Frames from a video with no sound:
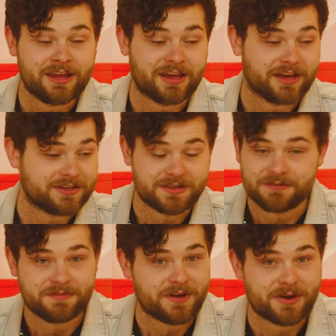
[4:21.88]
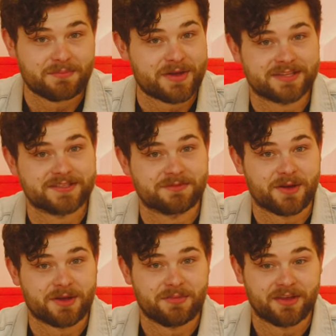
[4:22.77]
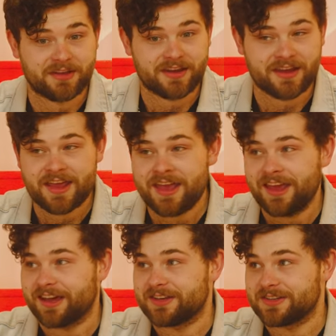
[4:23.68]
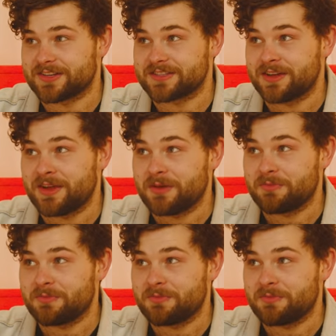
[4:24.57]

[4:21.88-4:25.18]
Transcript: uh, to the very best of my ability and just